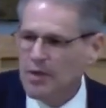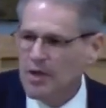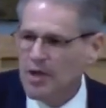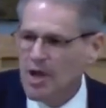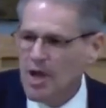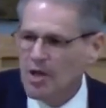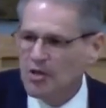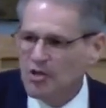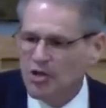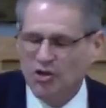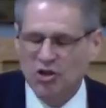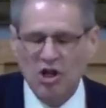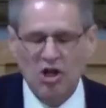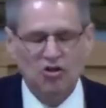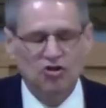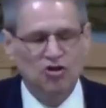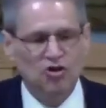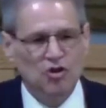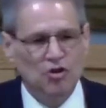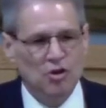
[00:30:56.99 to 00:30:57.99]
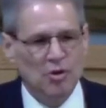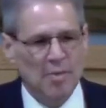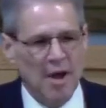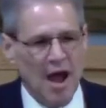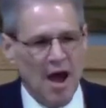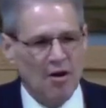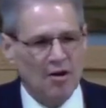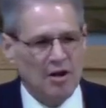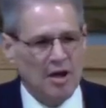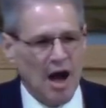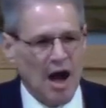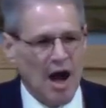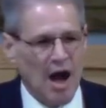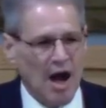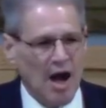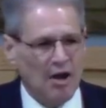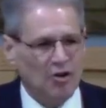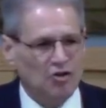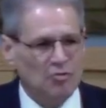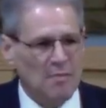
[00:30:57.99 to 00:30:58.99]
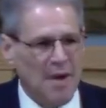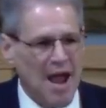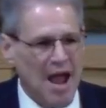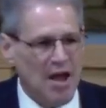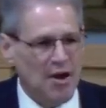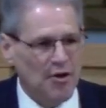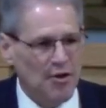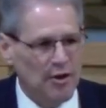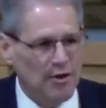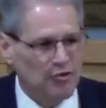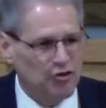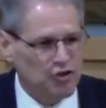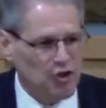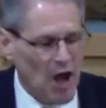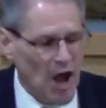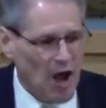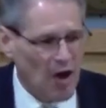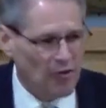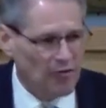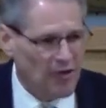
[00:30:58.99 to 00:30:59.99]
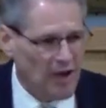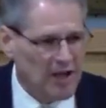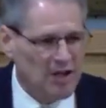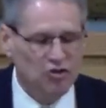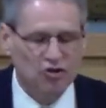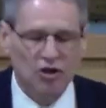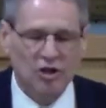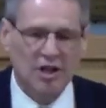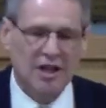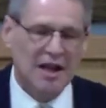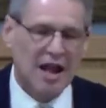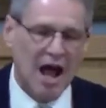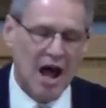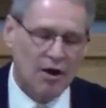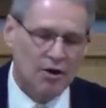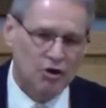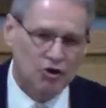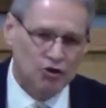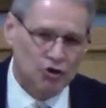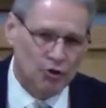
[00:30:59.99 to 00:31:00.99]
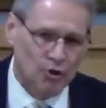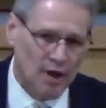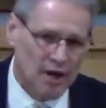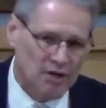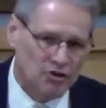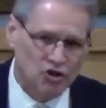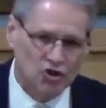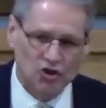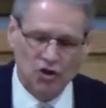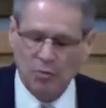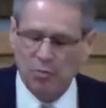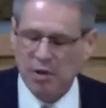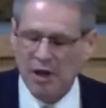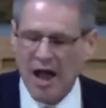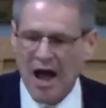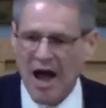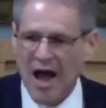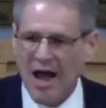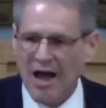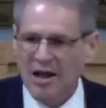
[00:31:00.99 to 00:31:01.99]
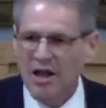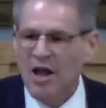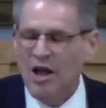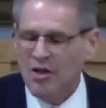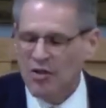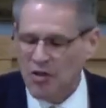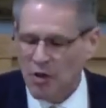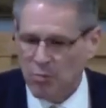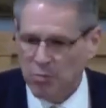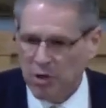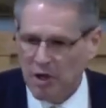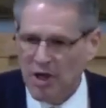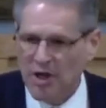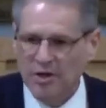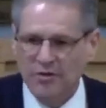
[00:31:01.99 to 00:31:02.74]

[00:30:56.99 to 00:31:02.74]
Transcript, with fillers: to teach you about God's manner of salvation and how His grace is applied, the blood of